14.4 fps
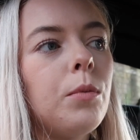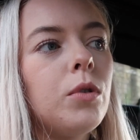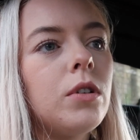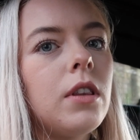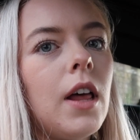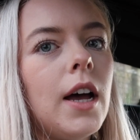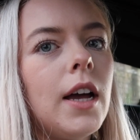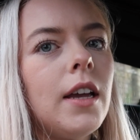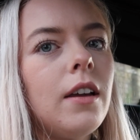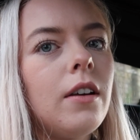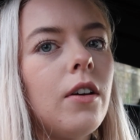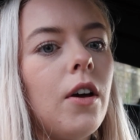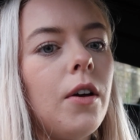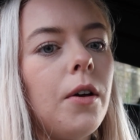would
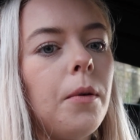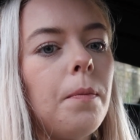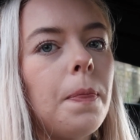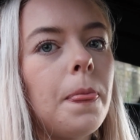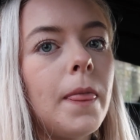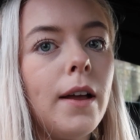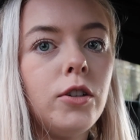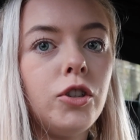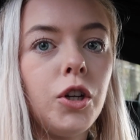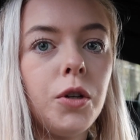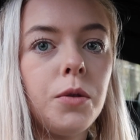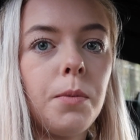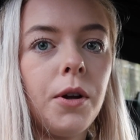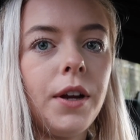like a
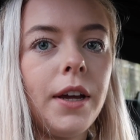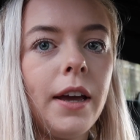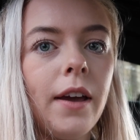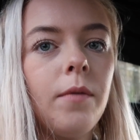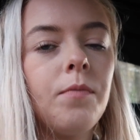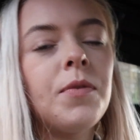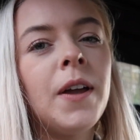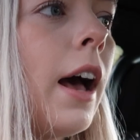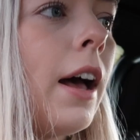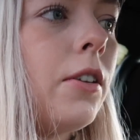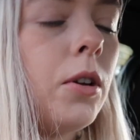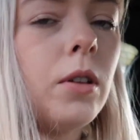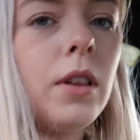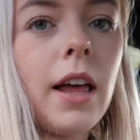juice body kit. I
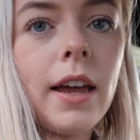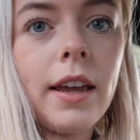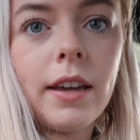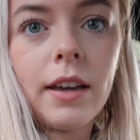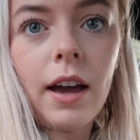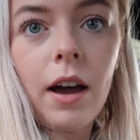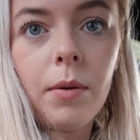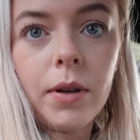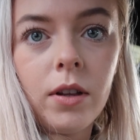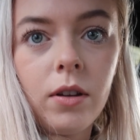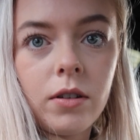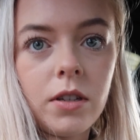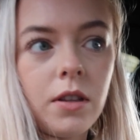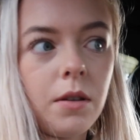do like how it
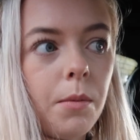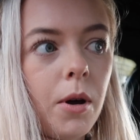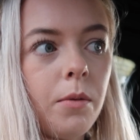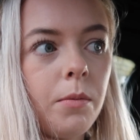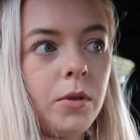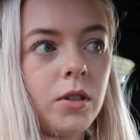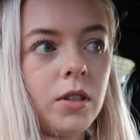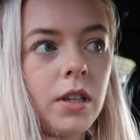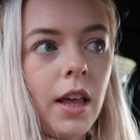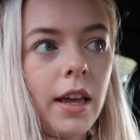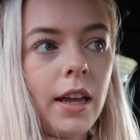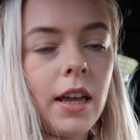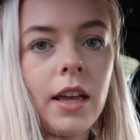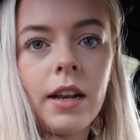looks at the moment, just
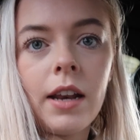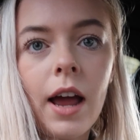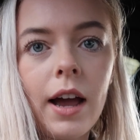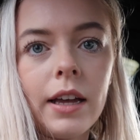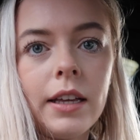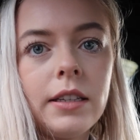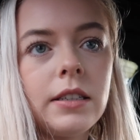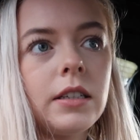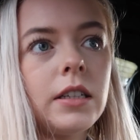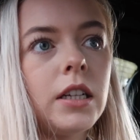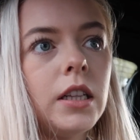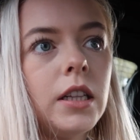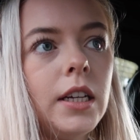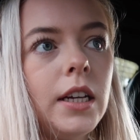like nice,
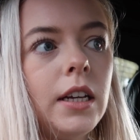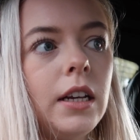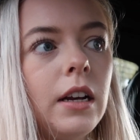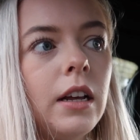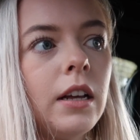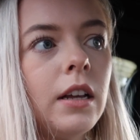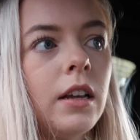clean,